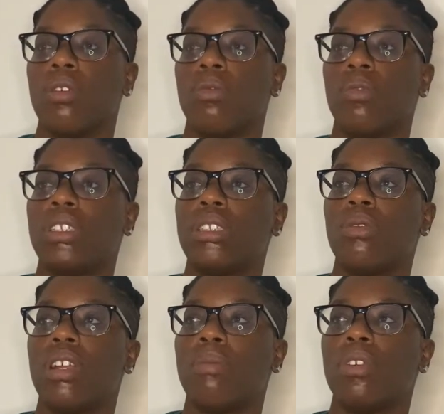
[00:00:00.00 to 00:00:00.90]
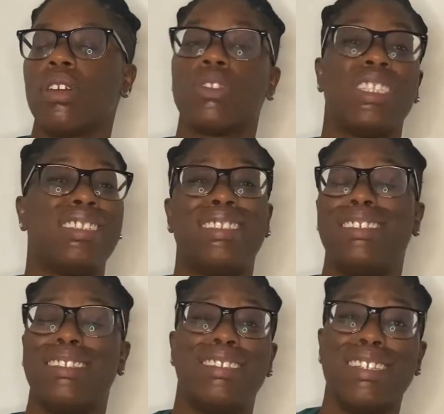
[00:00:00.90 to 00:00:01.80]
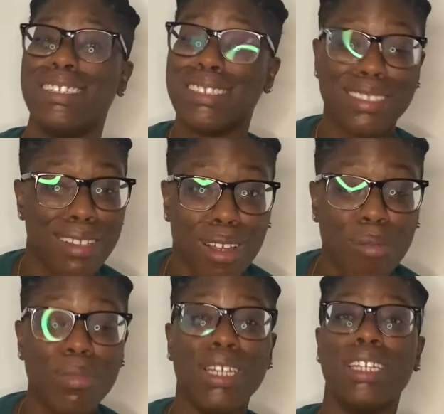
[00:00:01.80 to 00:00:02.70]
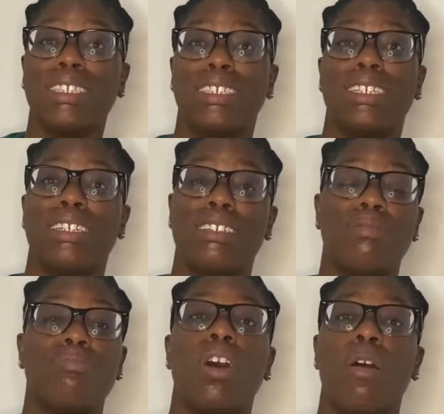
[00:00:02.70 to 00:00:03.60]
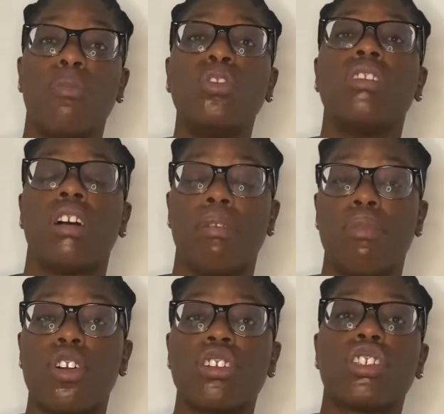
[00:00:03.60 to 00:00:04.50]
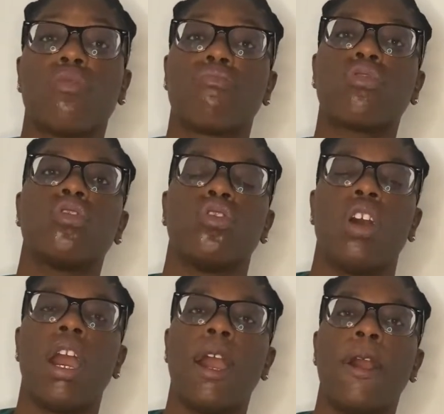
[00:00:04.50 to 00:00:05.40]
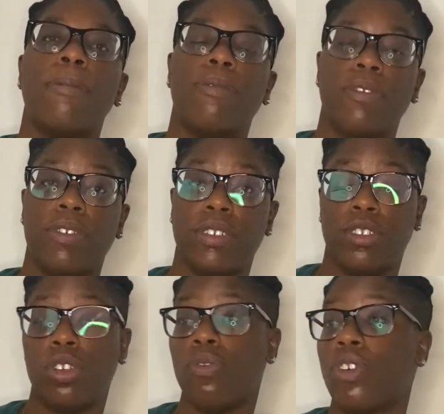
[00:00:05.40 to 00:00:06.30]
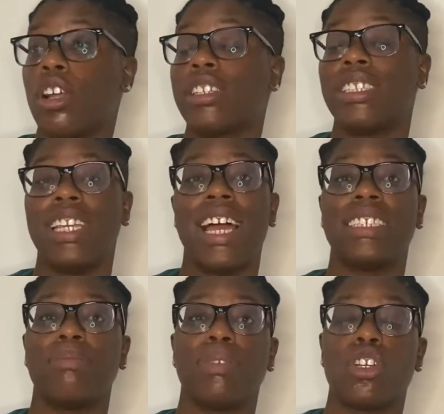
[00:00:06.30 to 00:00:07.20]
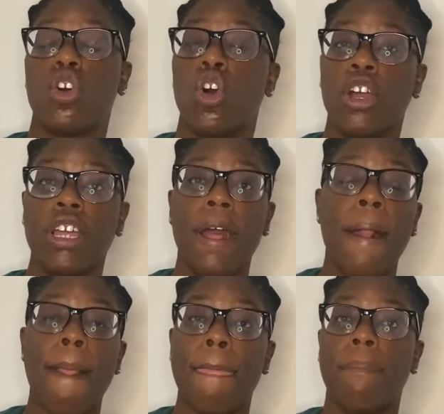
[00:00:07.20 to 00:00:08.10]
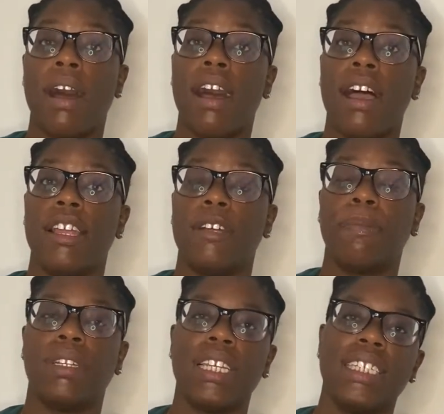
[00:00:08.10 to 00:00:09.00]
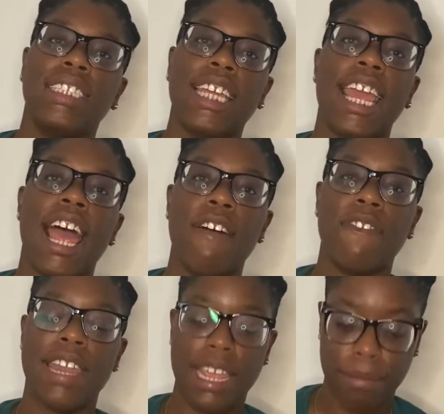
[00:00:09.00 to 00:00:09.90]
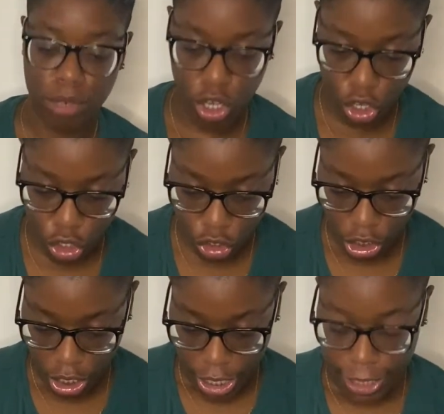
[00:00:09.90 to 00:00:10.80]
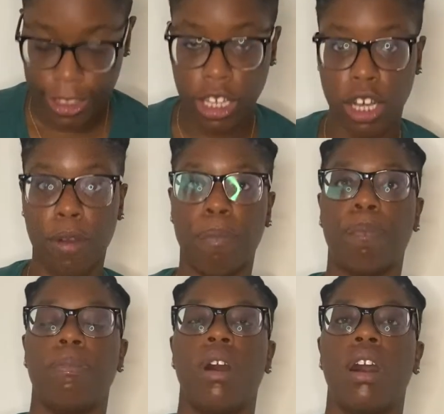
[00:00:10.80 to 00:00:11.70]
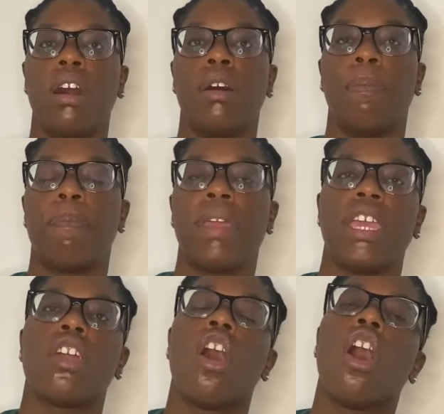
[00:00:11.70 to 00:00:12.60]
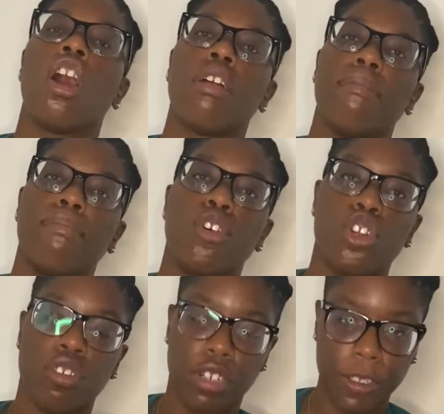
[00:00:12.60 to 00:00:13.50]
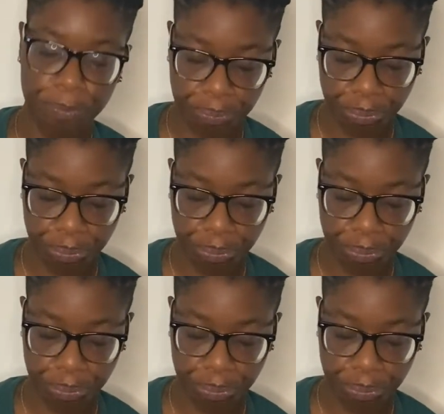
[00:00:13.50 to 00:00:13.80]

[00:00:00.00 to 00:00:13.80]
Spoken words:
What's the word I'm looking for? She teases them. Her murders are brutal. So far, she hasn't been caught by the police. They have named her the Pink Heart murderer.